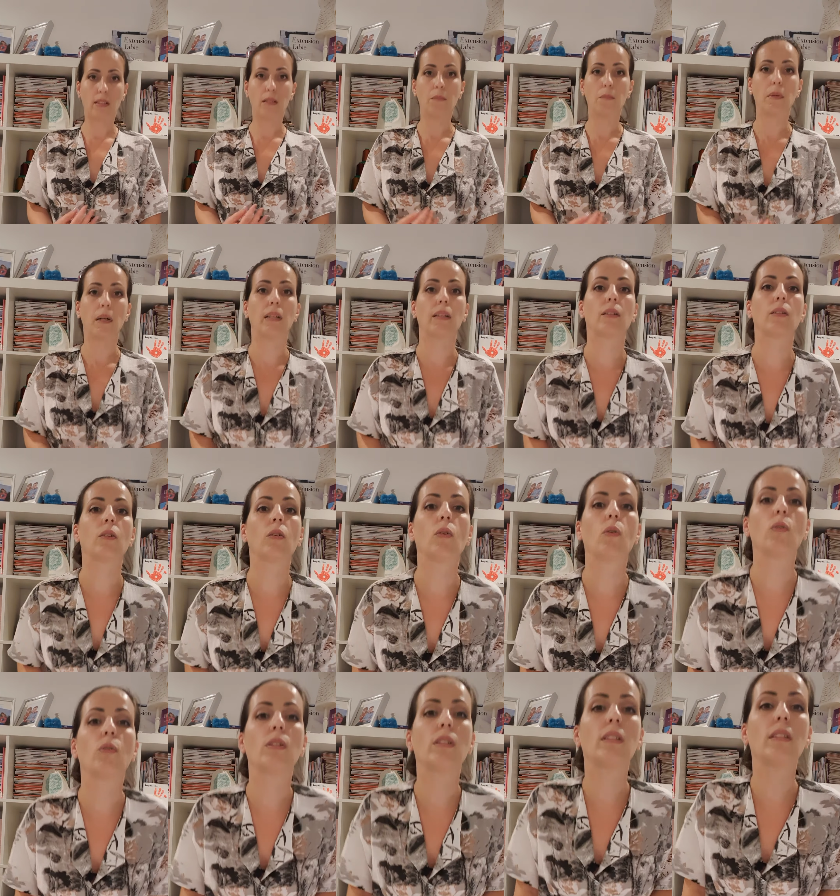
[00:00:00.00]
and
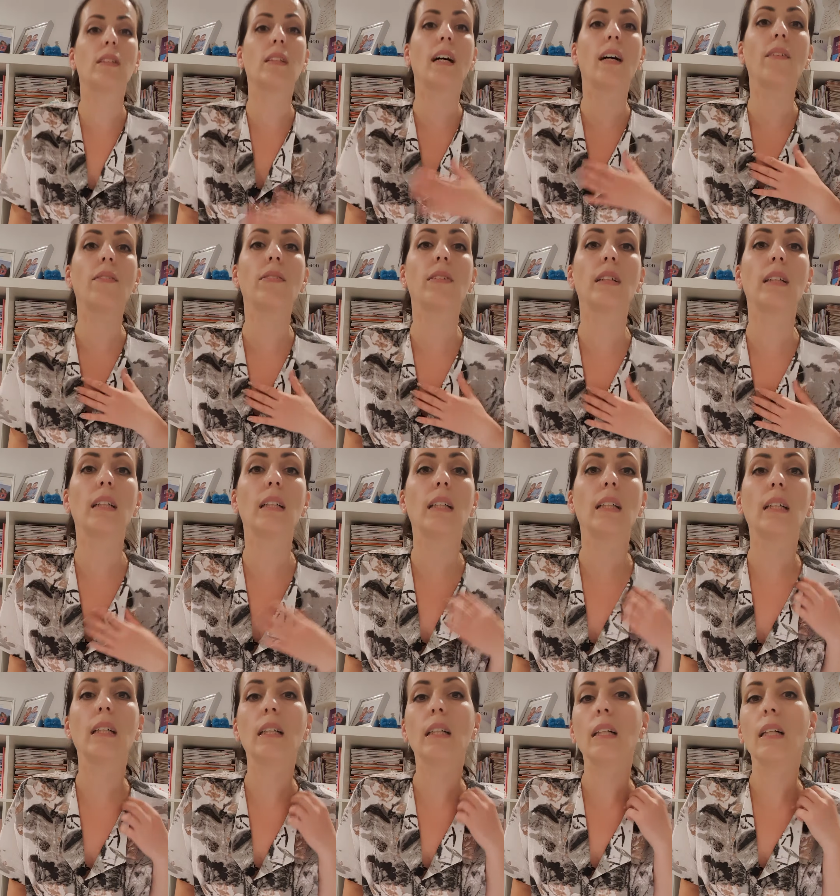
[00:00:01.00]
buttonholes and stuff,
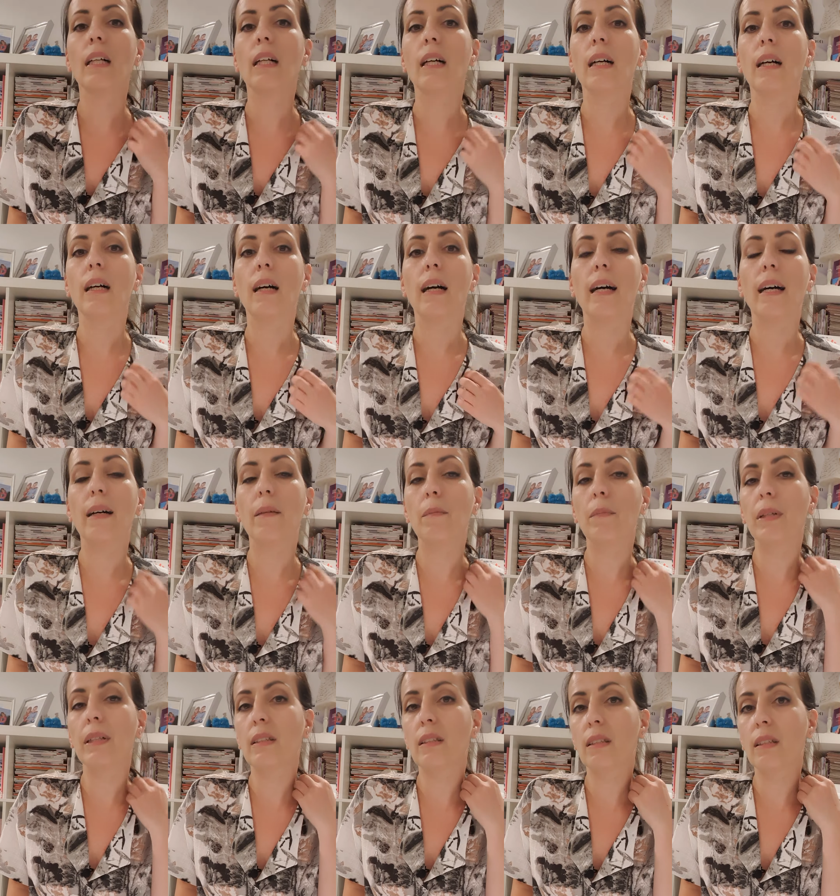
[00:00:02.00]

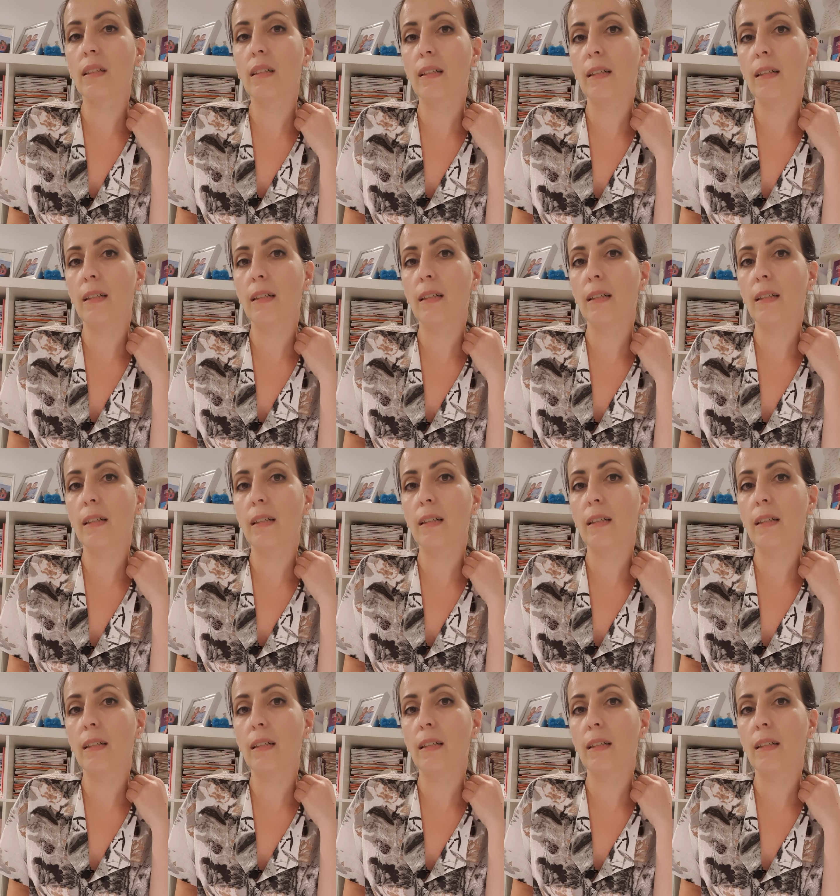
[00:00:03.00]
but